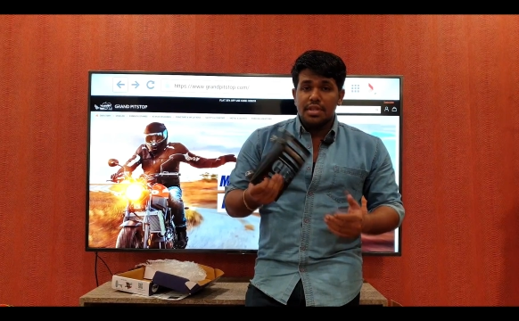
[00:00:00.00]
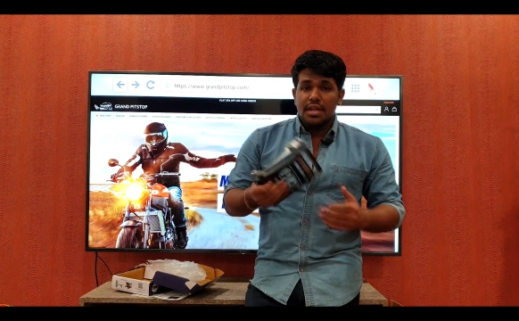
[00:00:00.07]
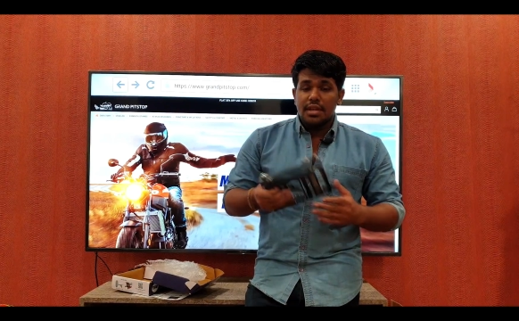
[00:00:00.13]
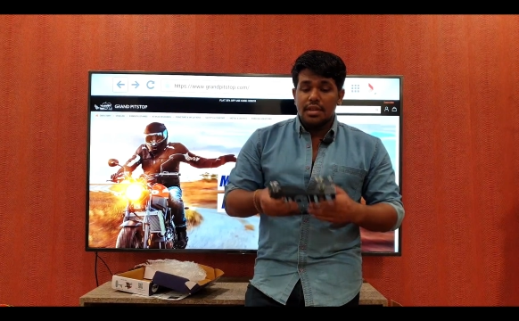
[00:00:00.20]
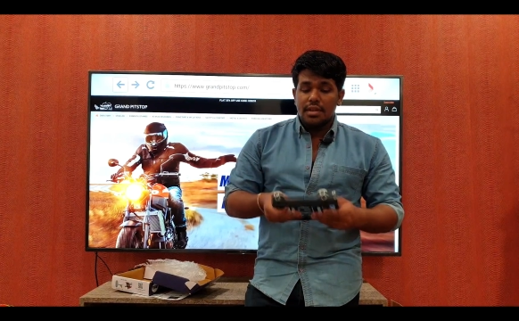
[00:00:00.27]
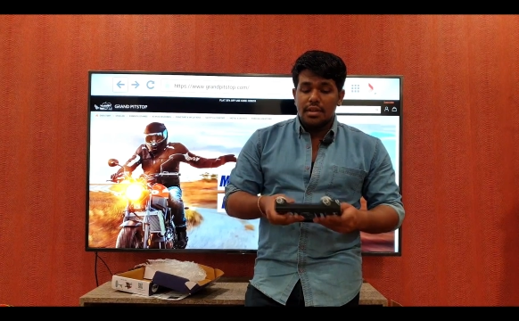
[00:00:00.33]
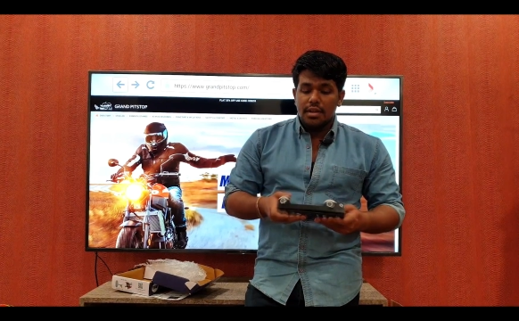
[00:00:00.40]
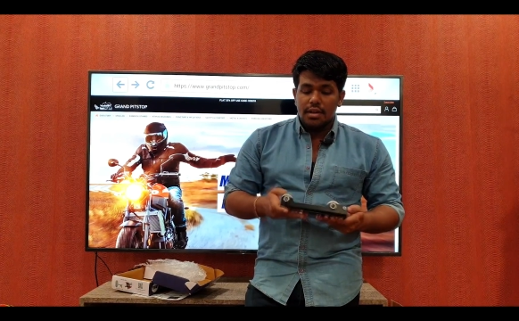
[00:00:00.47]

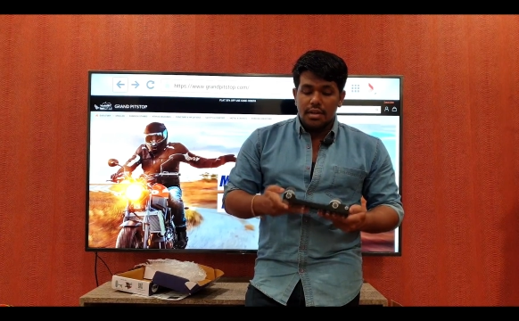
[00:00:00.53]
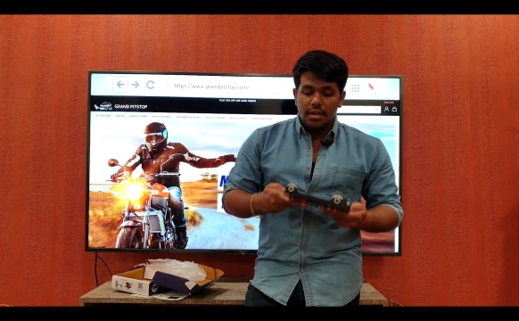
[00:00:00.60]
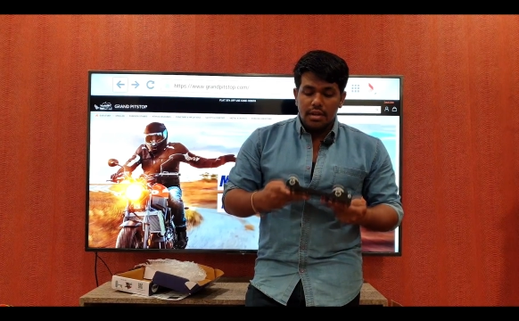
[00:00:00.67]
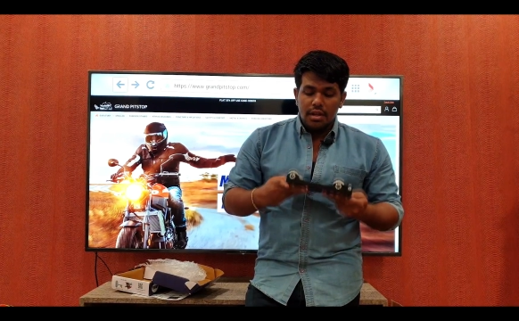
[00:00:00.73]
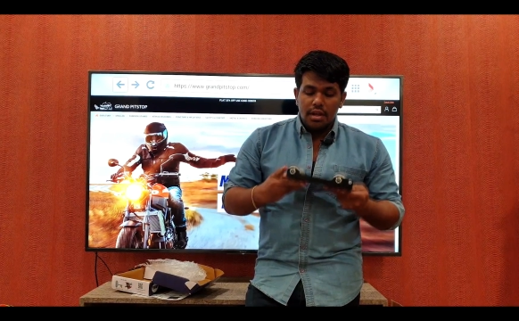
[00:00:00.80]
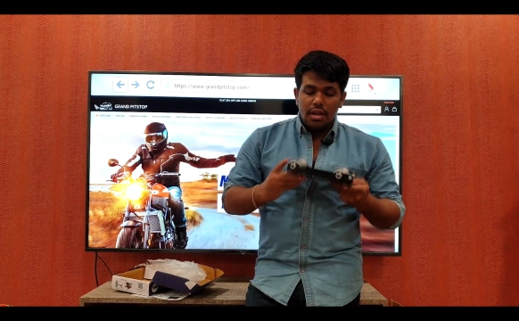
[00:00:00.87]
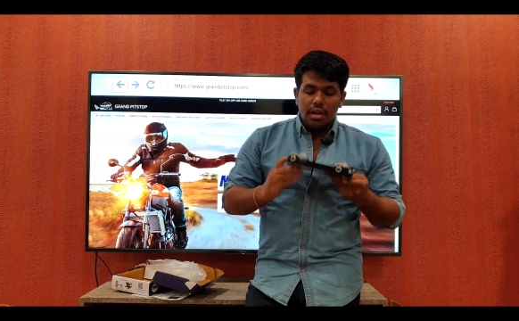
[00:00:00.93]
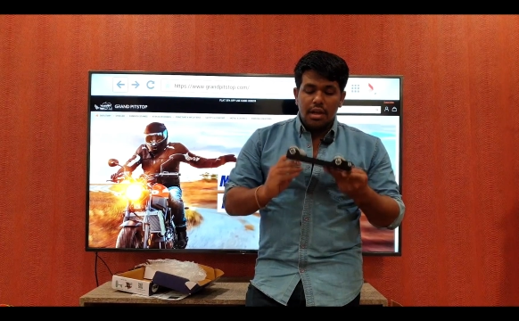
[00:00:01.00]
and
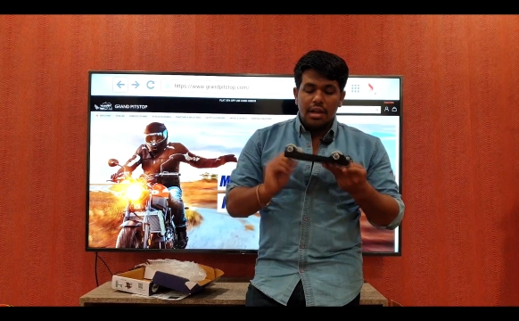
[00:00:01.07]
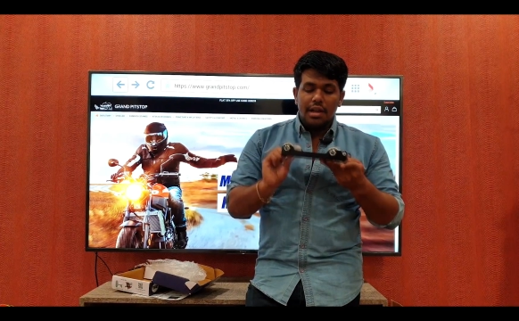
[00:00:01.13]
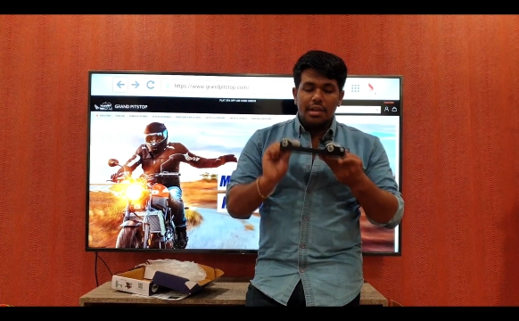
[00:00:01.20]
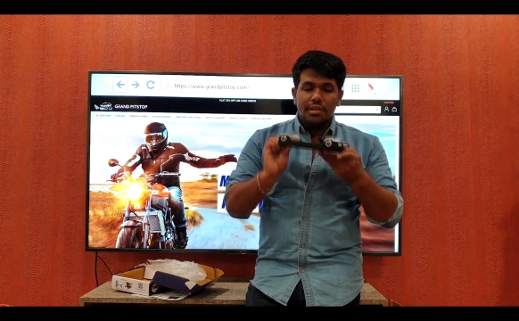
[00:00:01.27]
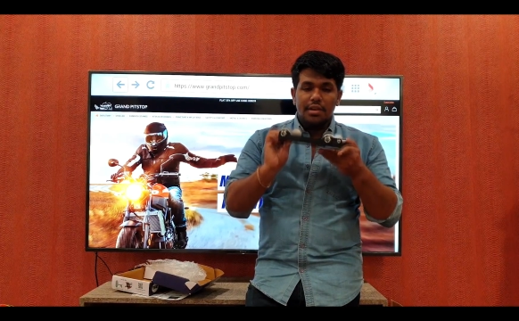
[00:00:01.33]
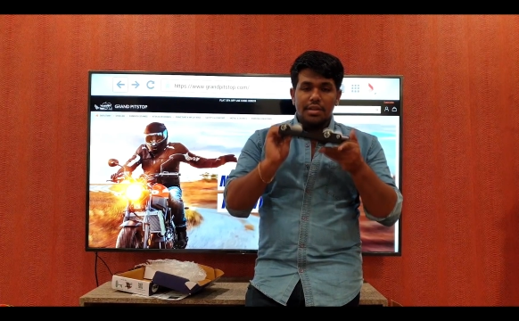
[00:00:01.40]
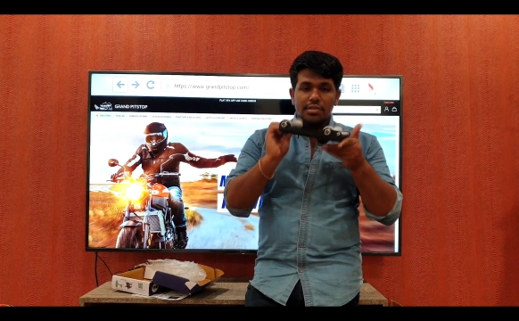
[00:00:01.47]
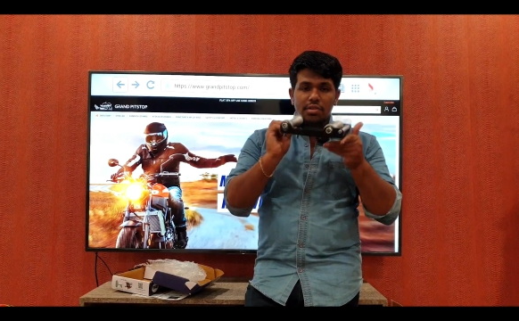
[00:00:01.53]
I'll let
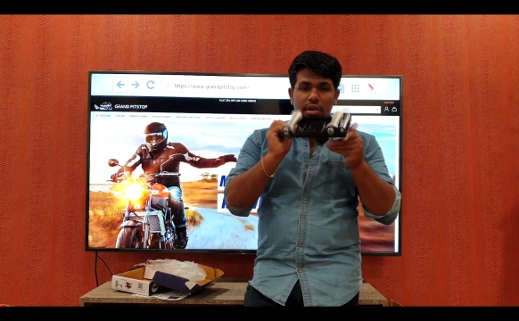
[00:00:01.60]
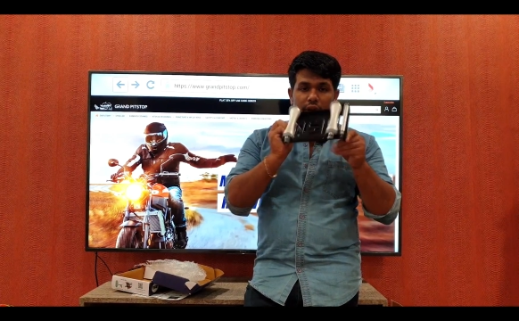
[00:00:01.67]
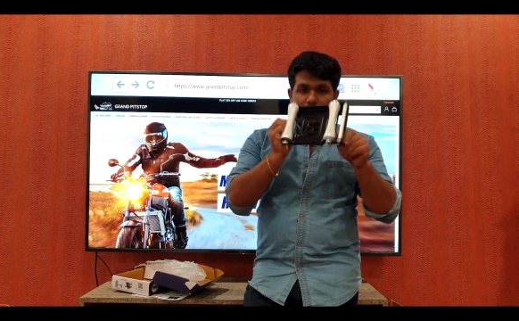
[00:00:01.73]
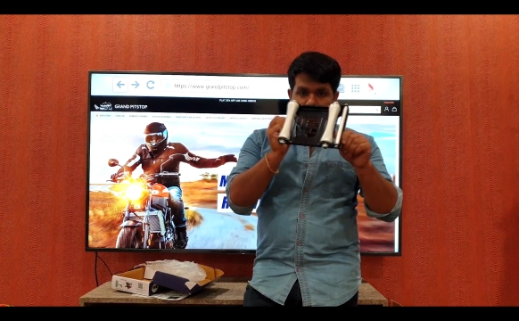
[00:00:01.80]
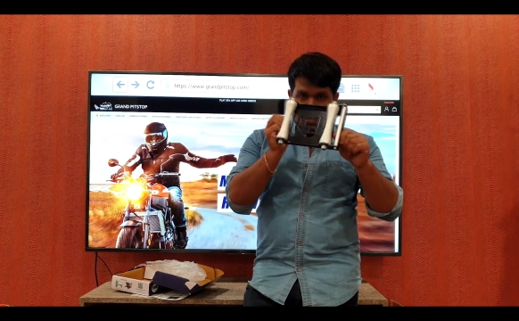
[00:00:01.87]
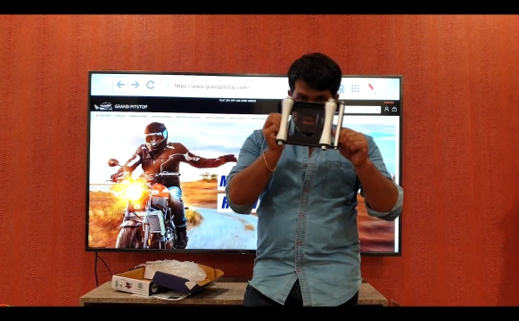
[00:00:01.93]
you guys know how it